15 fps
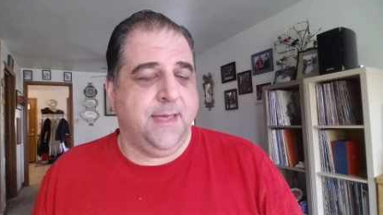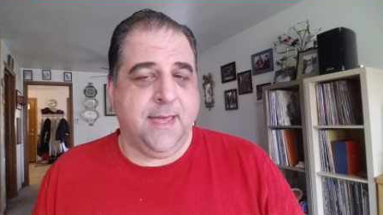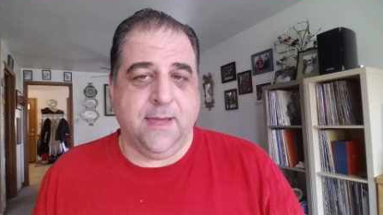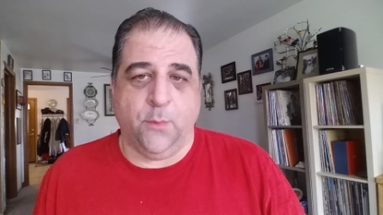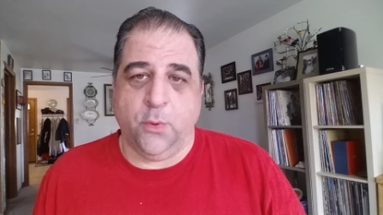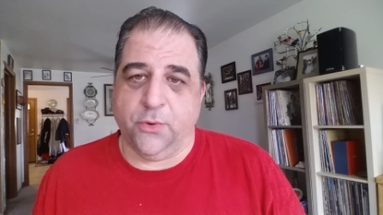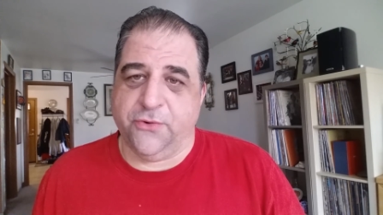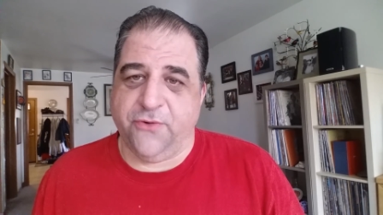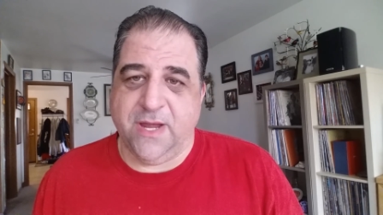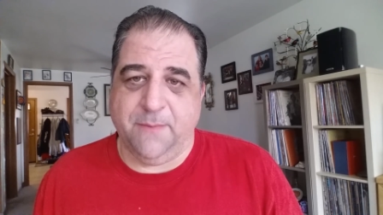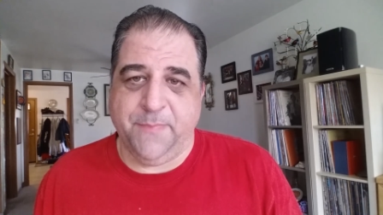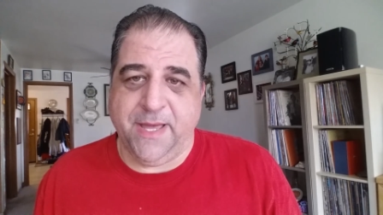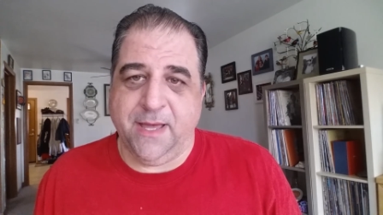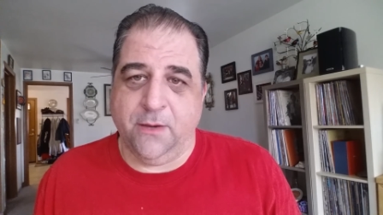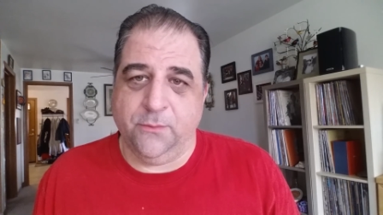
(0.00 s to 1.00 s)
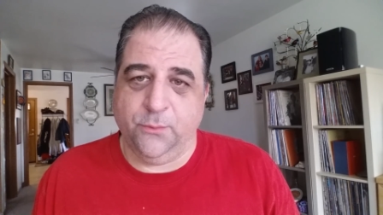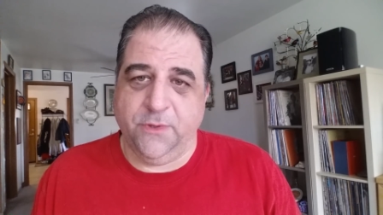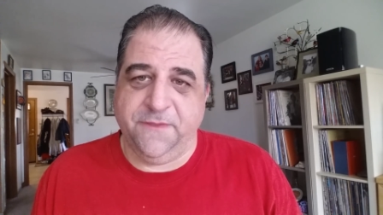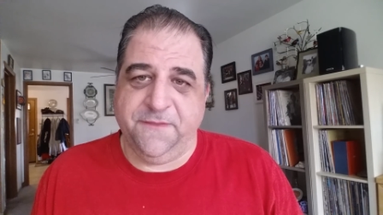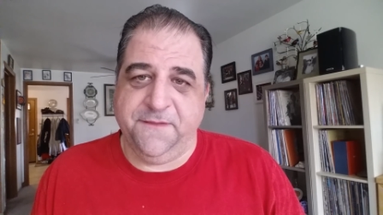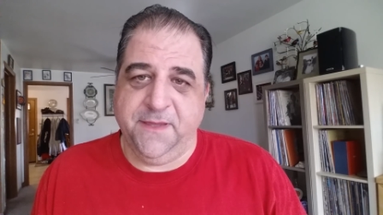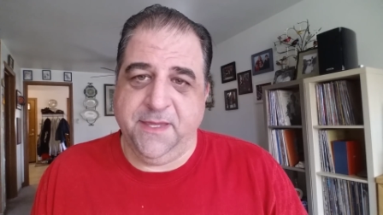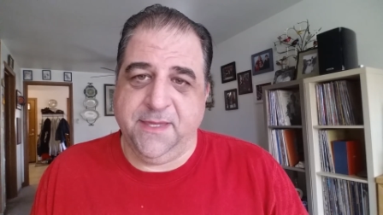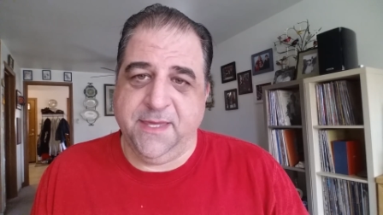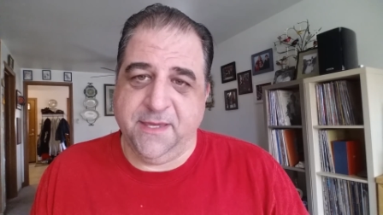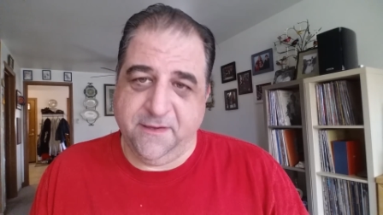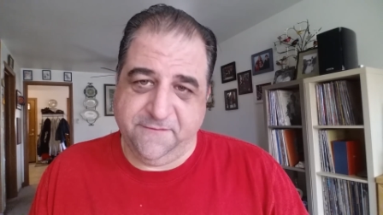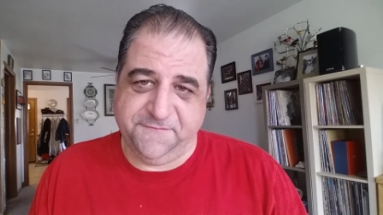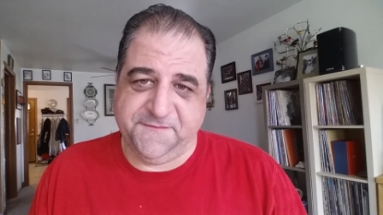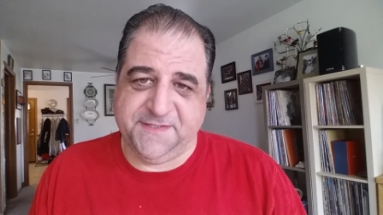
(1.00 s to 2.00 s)
I won't crap out with the
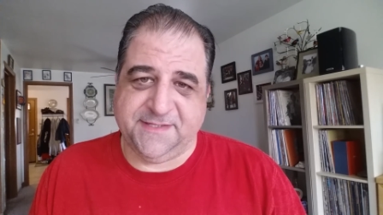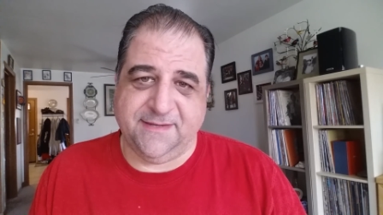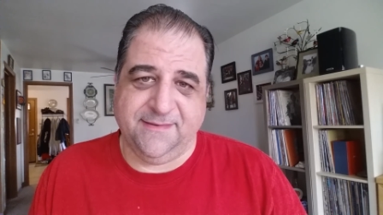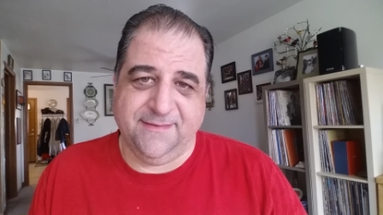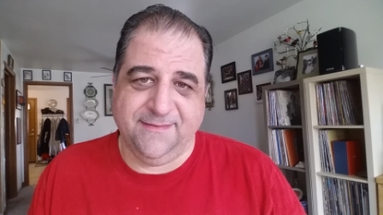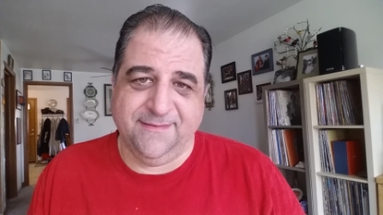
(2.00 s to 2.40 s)
gift.